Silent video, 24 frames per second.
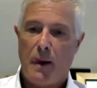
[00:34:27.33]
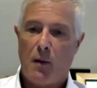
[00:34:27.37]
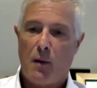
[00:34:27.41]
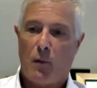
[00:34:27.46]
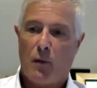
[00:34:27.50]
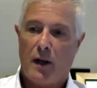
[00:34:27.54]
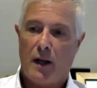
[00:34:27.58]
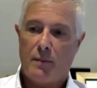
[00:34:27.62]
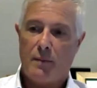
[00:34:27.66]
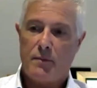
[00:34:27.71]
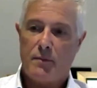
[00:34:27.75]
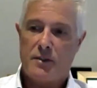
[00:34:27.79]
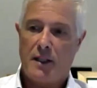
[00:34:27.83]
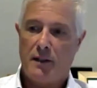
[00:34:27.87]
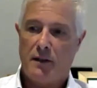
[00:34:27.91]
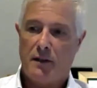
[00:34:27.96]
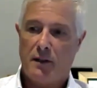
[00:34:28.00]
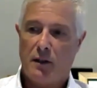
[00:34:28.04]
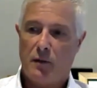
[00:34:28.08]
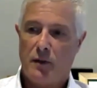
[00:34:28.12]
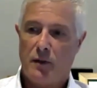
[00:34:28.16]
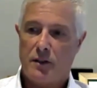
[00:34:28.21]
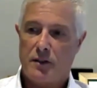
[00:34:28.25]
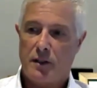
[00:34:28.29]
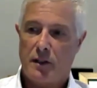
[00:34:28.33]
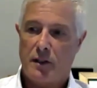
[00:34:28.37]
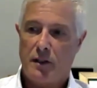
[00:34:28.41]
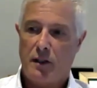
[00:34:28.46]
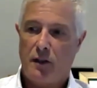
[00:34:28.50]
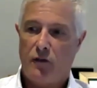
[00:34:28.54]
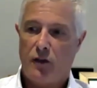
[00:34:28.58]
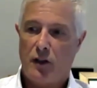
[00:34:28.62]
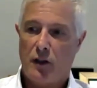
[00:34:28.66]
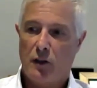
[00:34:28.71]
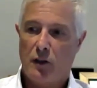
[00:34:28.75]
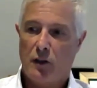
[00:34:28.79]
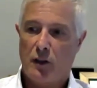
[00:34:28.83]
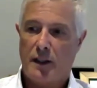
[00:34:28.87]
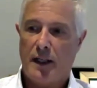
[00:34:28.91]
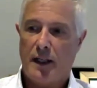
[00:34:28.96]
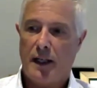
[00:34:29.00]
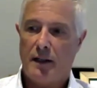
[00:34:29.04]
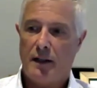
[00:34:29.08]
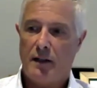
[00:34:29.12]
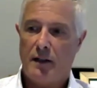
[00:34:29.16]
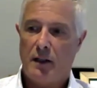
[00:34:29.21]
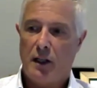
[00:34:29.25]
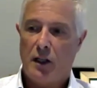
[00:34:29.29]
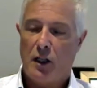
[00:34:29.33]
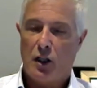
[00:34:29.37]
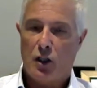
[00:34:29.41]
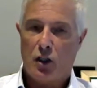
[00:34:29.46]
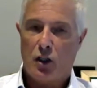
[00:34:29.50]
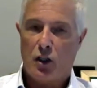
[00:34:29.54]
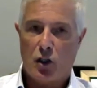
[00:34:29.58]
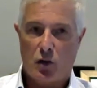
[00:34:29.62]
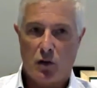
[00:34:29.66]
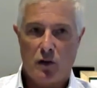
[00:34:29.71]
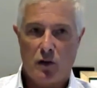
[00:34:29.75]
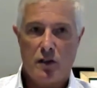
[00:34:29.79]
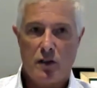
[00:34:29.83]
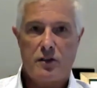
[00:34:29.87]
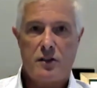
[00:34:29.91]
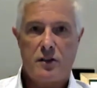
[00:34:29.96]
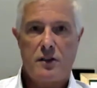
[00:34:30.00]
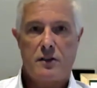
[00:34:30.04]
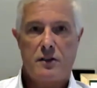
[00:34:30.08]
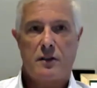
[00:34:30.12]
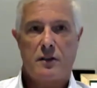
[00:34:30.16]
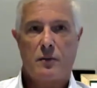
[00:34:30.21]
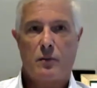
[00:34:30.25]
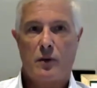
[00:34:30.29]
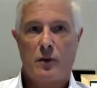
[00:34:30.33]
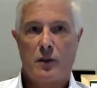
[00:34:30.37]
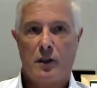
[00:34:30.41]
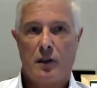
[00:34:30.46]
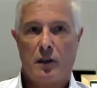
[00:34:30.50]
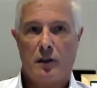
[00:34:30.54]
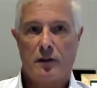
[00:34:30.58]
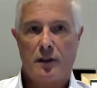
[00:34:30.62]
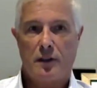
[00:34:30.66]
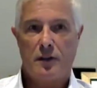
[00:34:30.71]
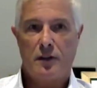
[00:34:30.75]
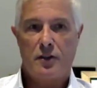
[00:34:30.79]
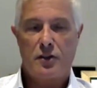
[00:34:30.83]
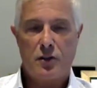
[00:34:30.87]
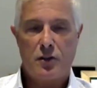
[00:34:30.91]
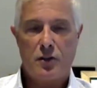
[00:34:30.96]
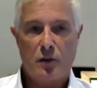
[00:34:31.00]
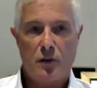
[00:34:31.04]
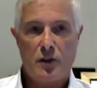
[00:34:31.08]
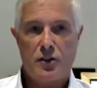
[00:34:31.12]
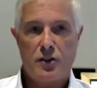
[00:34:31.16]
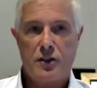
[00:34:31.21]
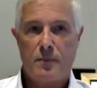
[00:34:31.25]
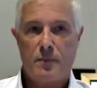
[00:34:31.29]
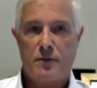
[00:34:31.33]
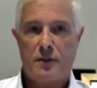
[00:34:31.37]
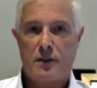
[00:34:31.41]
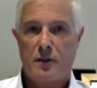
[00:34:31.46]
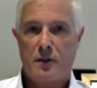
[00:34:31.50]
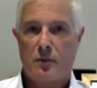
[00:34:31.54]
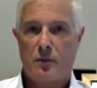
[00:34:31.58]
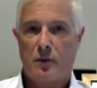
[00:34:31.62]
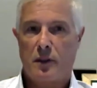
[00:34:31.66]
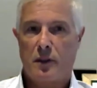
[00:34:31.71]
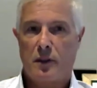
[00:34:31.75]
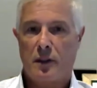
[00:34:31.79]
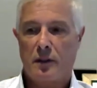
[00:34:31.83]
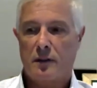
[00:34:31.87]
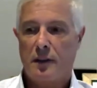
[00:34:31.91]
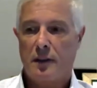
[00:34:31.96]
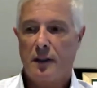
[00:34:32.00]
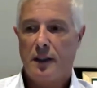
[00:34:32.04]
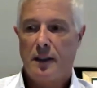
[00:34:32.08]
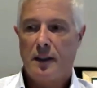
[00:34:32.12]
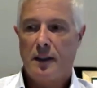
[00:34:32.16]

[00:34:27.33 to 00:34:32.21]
What I'm saying though is that if you look at currencies in the world and stewardships of the world,